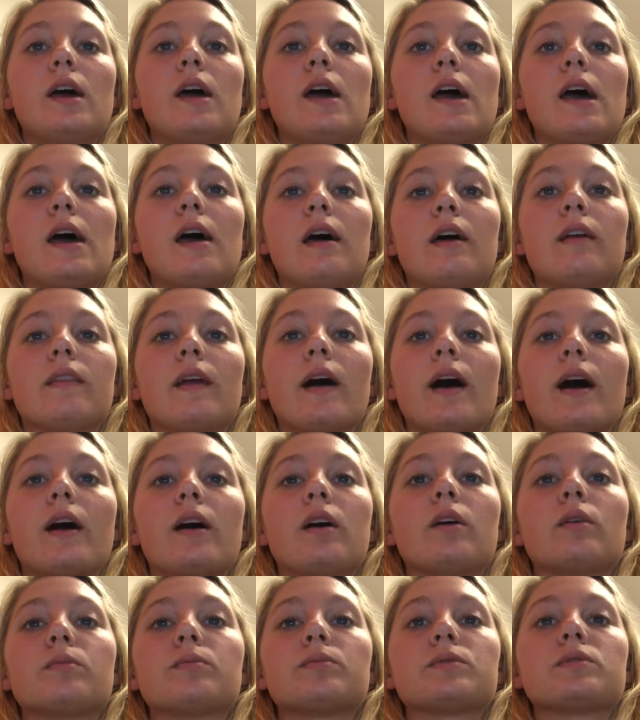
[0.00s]
and that
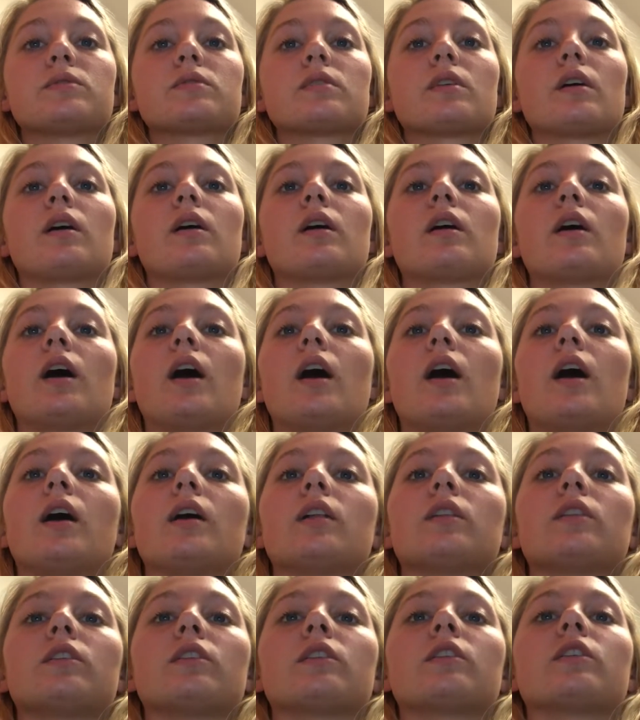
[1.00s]
helps
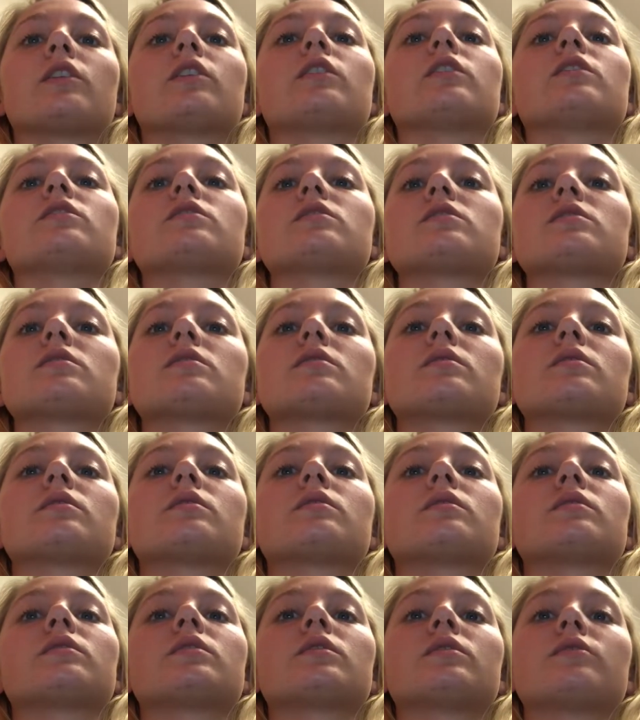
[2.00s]
learners
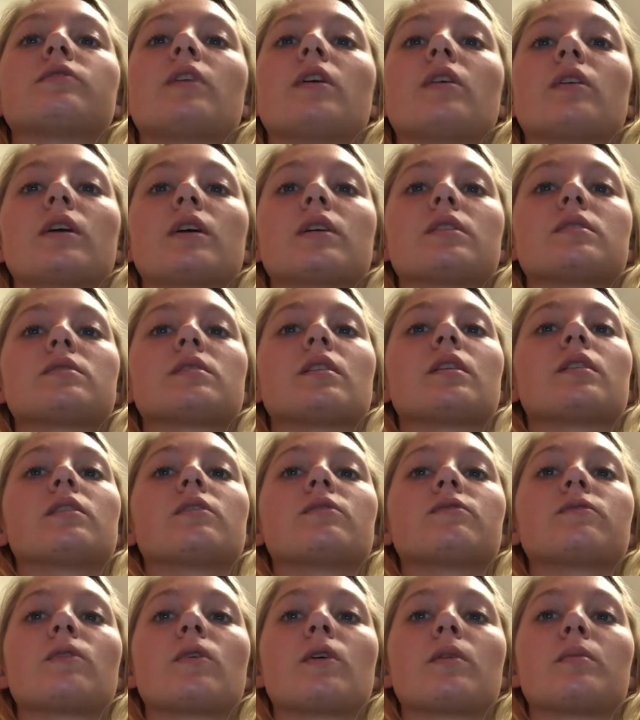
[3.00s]
to focus on
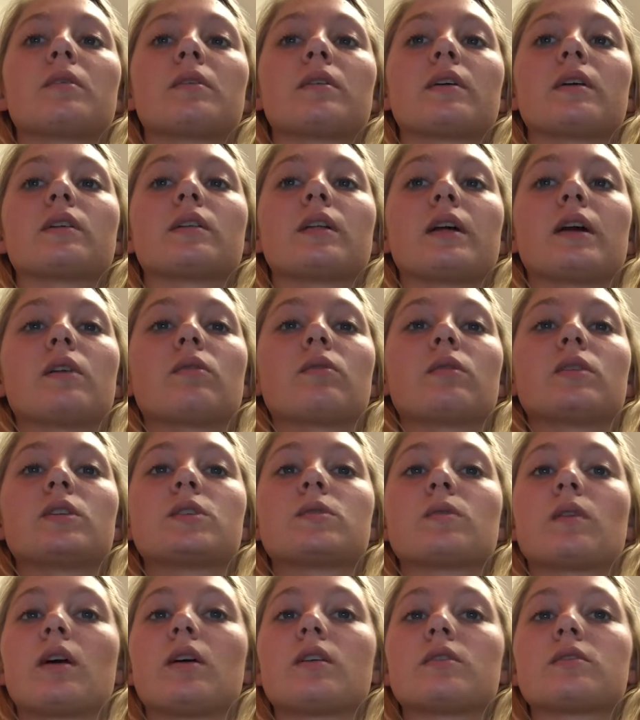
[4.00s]
the form of their
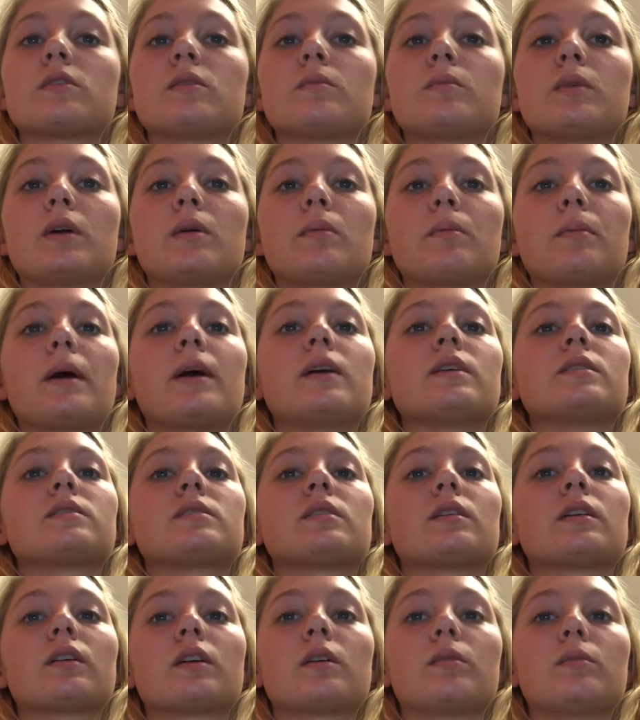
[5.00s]
language while also being
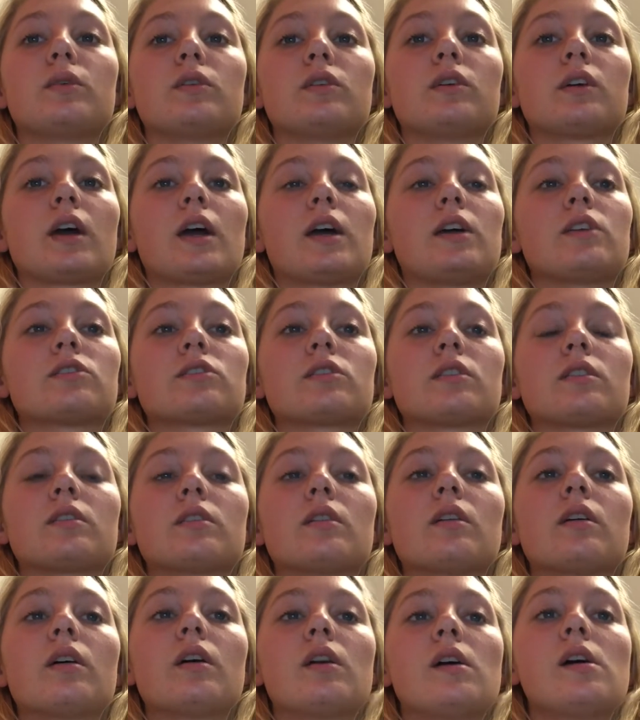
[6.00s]
based in
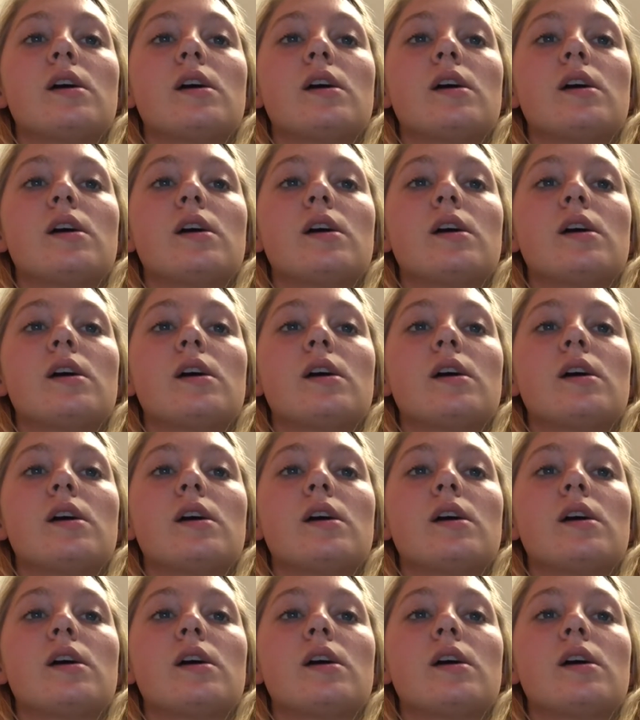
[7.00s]
communication.